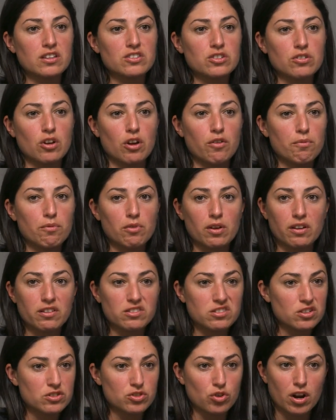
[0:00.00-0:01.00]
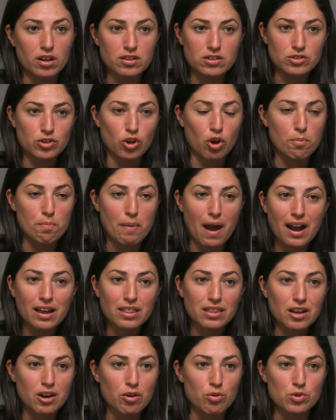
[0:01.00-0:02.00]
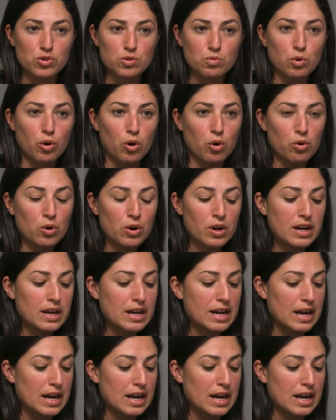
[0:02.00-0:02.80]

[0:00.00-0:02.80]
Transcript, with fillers: that's uh, has decided to go back there as well.